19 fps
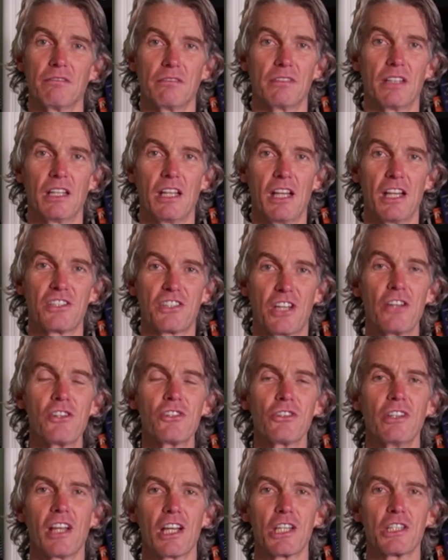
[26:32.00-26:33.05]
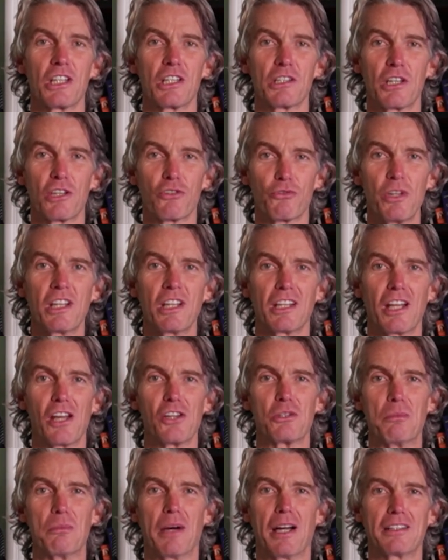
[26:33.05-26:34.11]
Essentially, it's
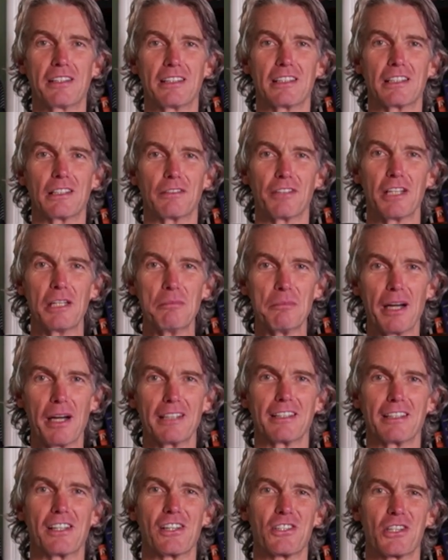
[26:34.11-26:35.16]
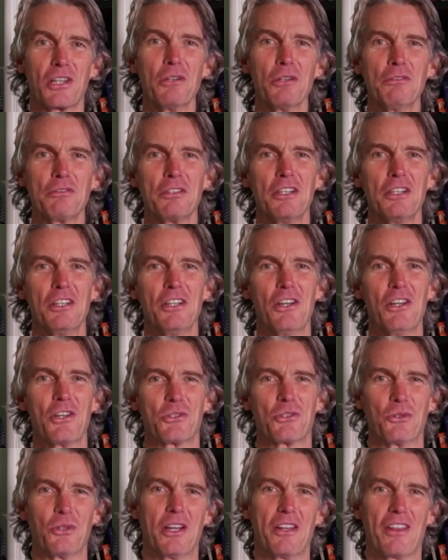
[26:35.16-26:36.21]
reconnection back to the divine, back to the self.
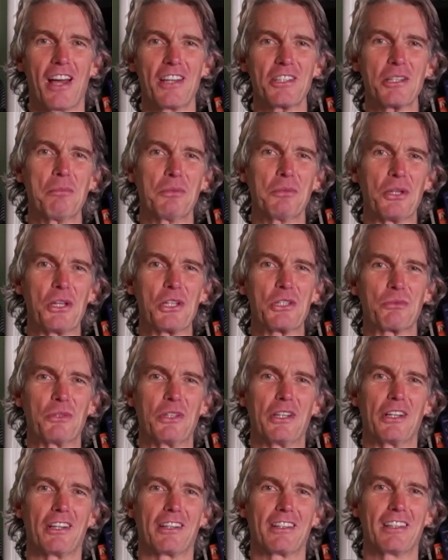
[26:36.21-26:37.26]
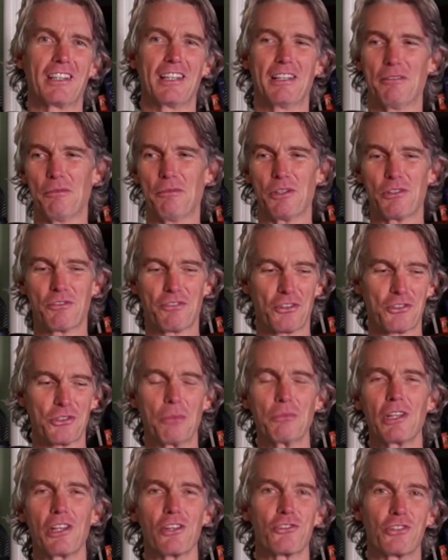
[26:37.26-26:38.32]
So that's a place where, for
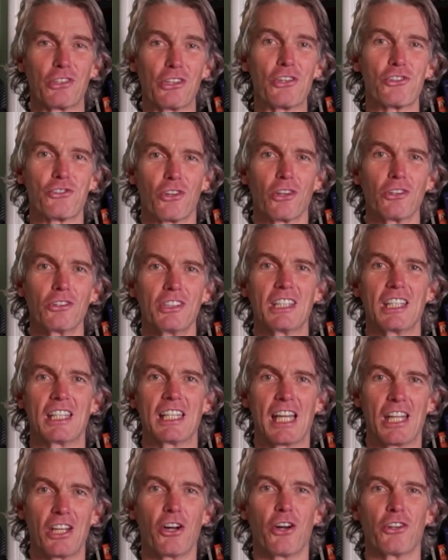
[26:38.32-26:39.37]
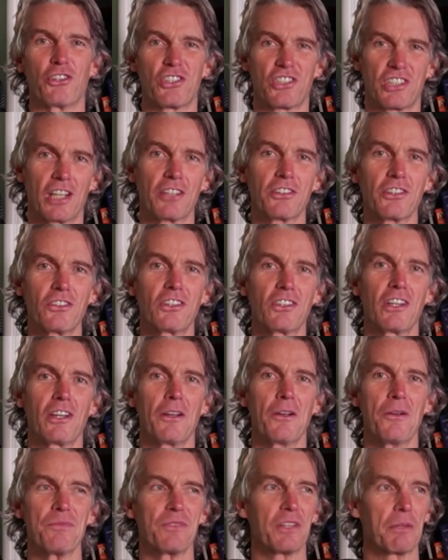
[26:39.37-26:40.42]
somebody that's really struggling and in uncertainty,
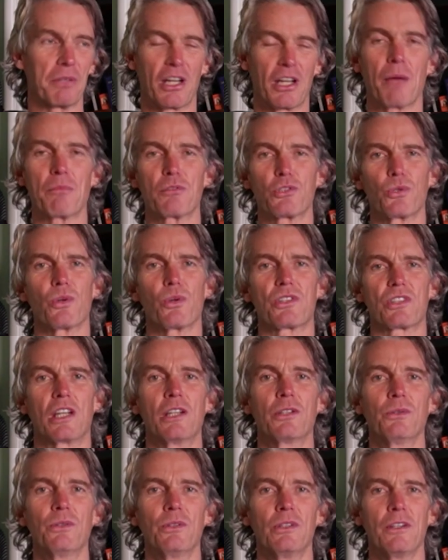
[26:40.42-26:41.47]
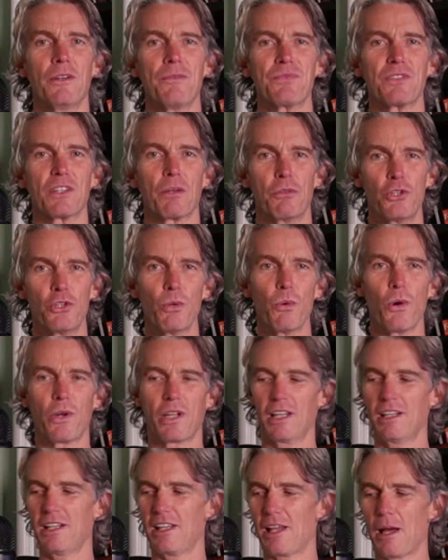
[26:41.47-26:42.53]
perhaps suicidal, when you
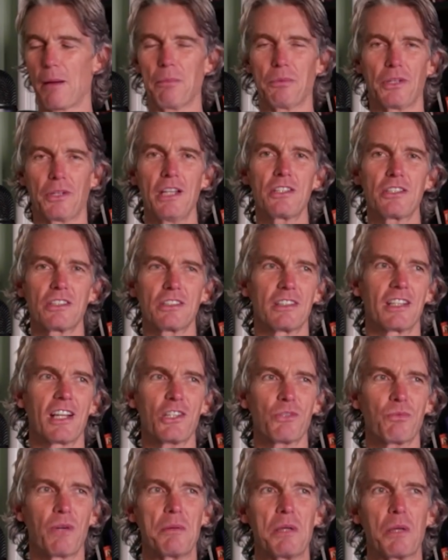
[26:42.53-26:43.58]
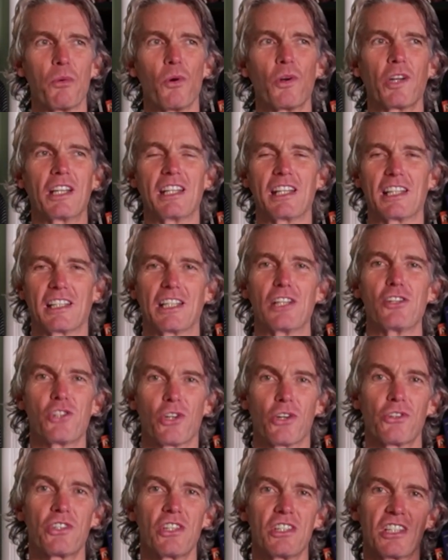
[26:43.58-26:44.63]
walk into that place, that's why when you walk into the great
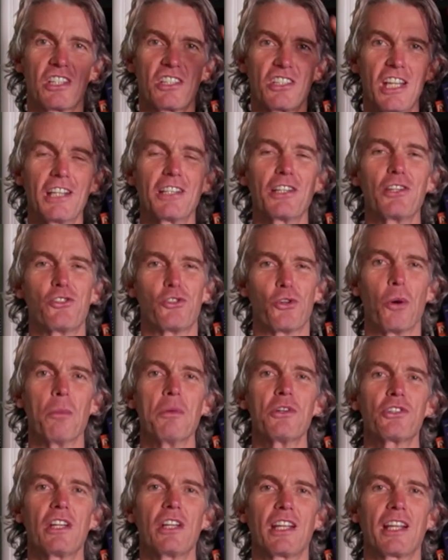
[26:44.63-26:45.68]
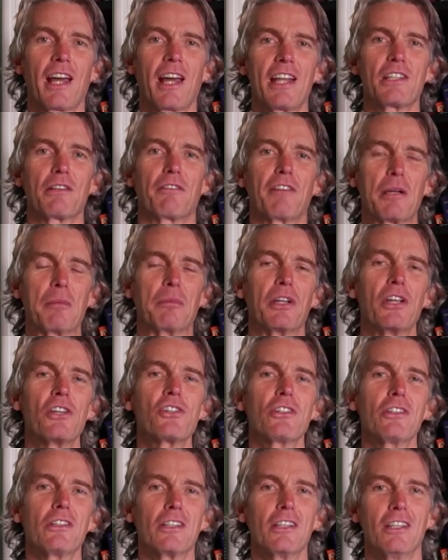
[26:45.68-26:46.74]
churches, the sacred geometry, it carries a
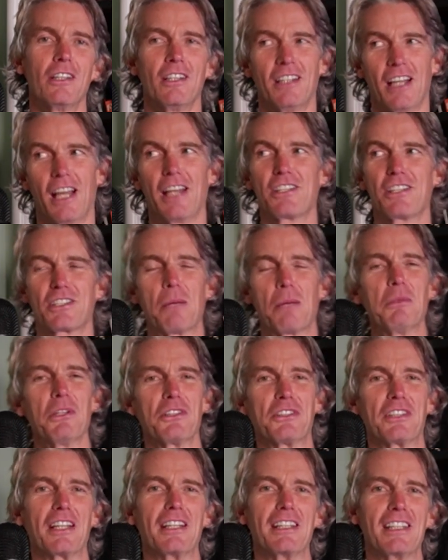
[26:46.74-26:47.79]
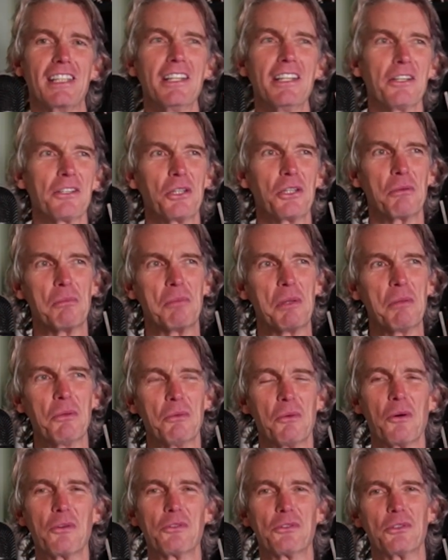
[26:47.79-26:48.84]
vibration. It's similar to in here. You know, when people
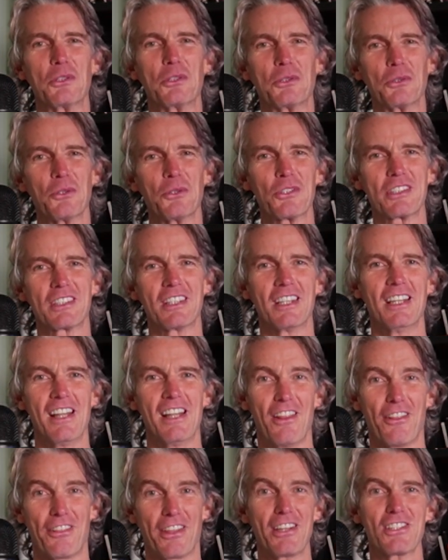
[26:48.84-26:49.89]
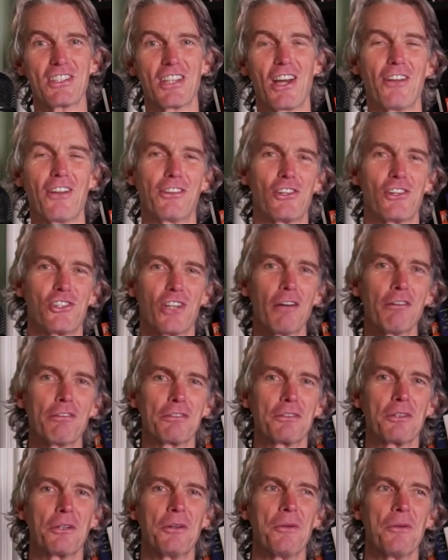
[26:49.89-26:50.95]
walk through the doors, things start to
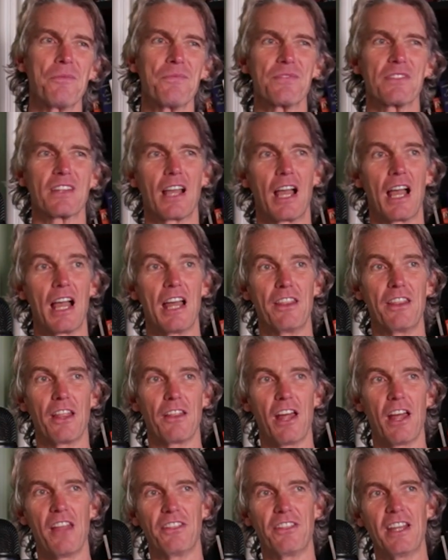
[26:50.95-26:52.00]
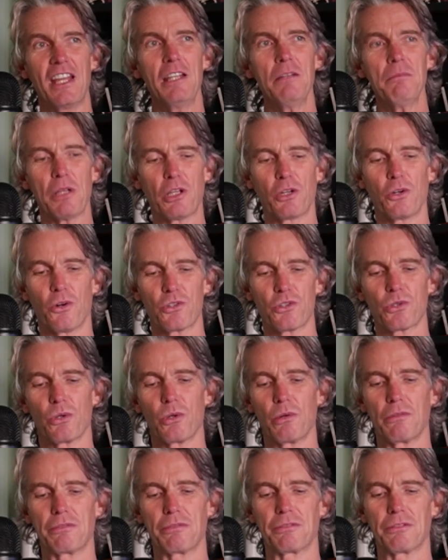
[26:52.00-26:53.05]
shift. And then because
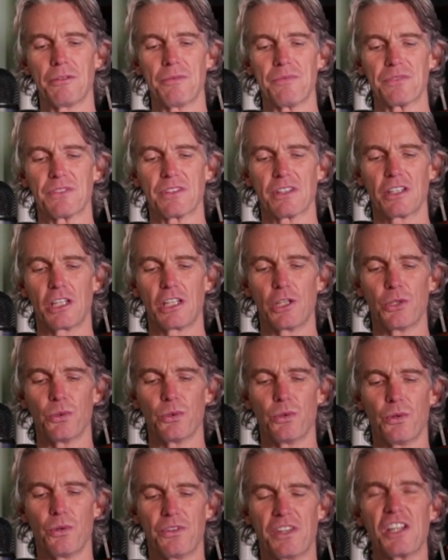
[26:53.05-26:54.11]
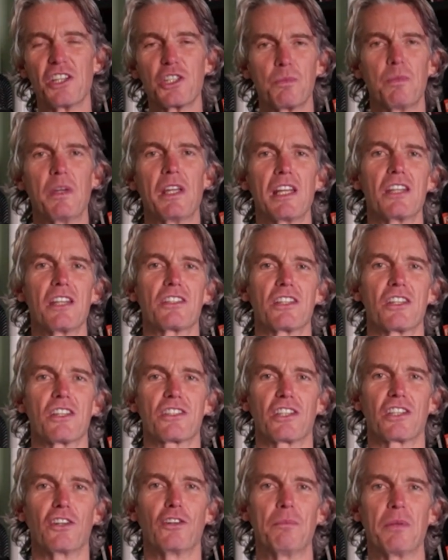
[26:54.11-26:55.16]
of, you know, the experience
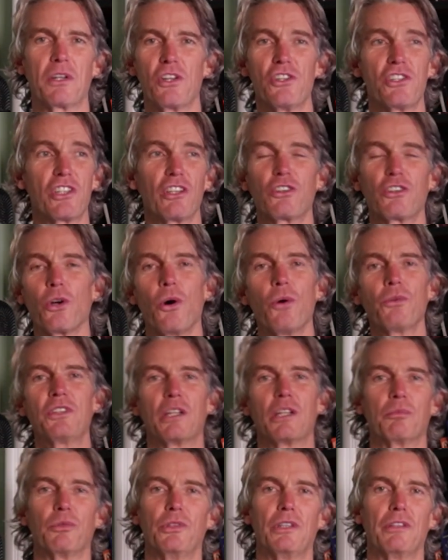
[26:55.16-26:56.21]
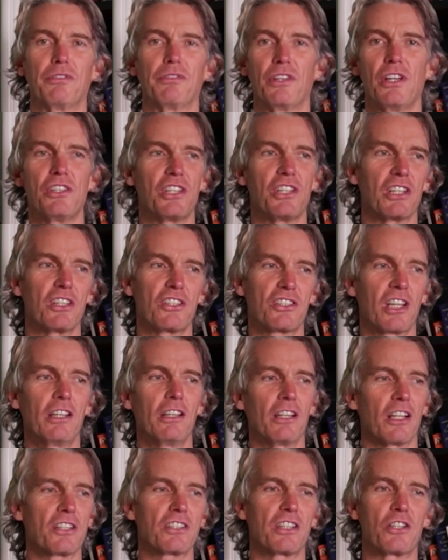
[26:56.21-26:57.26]
itself, because you can talk to your blue in the face, you can sit
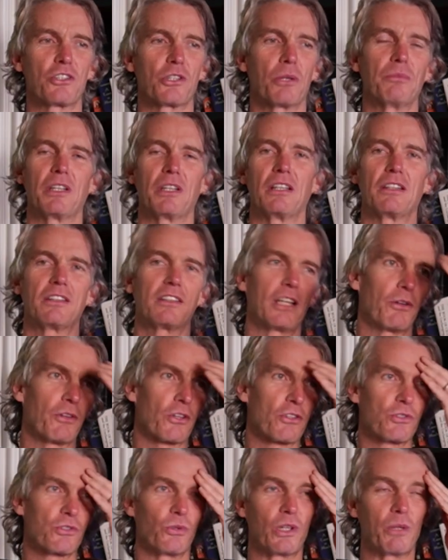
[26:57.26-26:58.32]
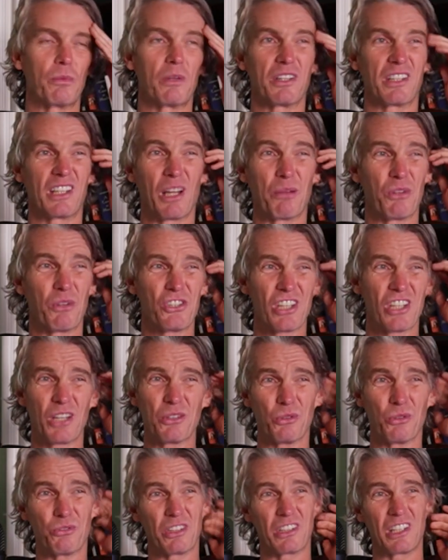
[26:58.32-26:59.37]
and listen to somebody tell their story where they are, which I
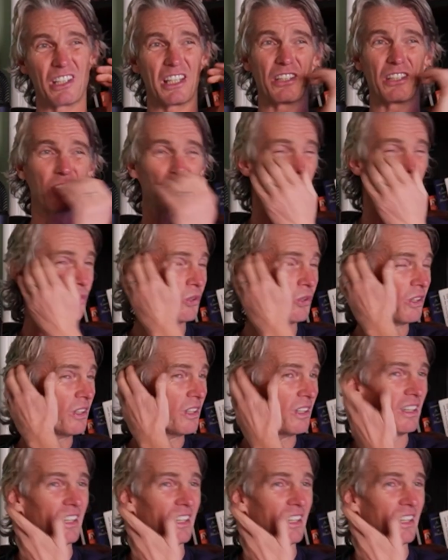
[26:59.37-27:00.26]
don't really like to do.